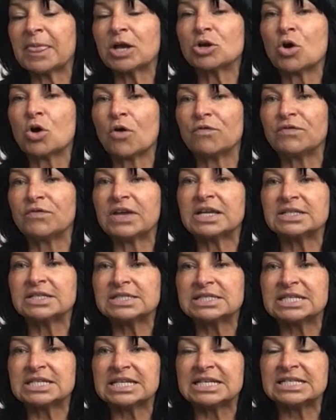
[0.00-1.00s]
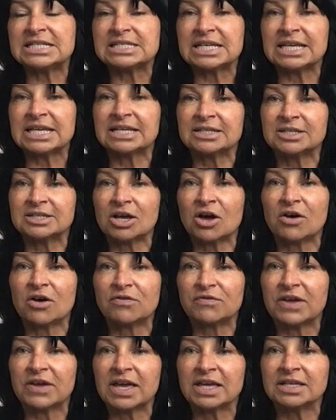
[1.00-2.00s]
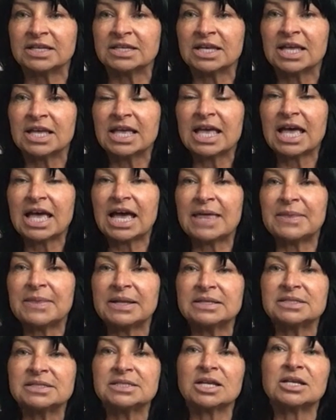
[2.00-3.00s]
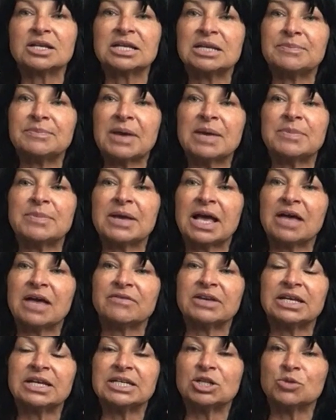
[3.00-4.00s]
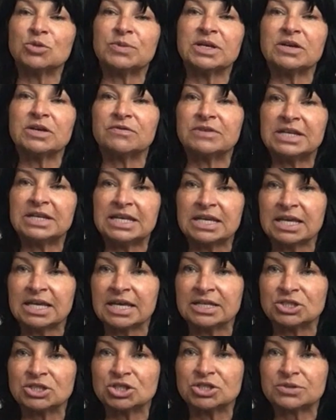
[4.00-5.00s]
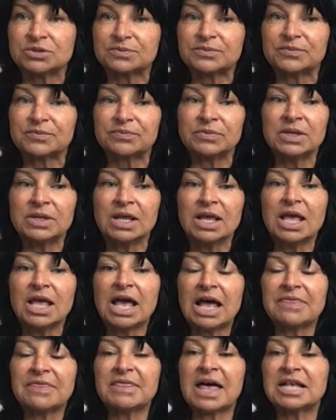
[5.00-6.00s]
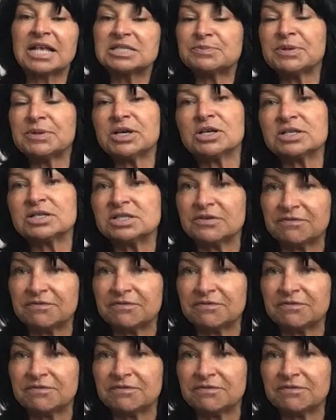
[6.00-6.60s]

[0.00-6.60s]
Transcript: coughing, sneezing, laughing, and then suddenly maybe having a little bit of leakage. And that's because